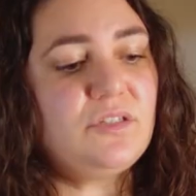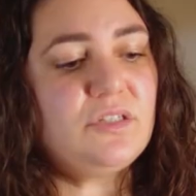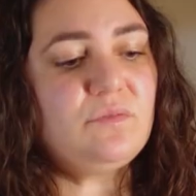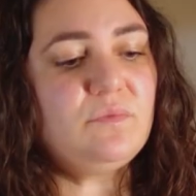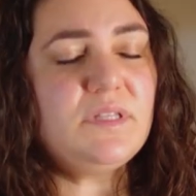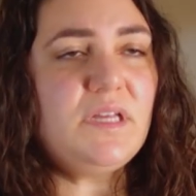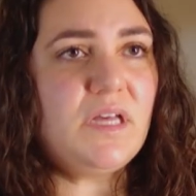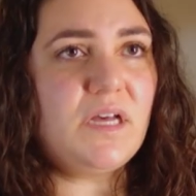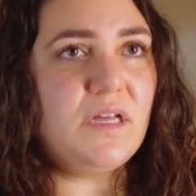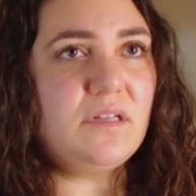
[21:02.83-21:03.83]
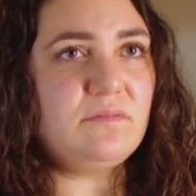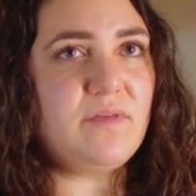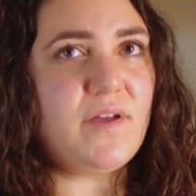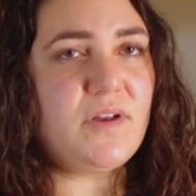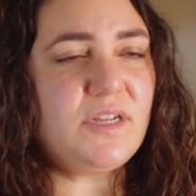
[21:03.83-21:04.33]
It's just really
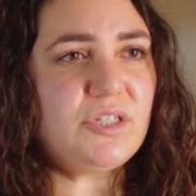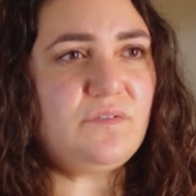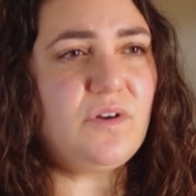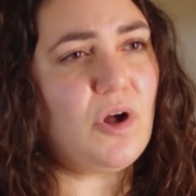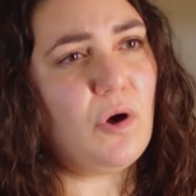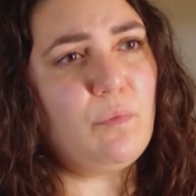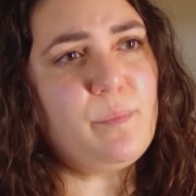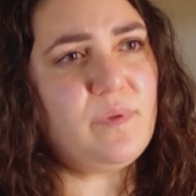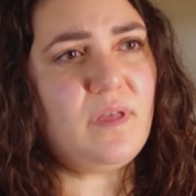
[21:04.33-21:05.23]
a foundation for hope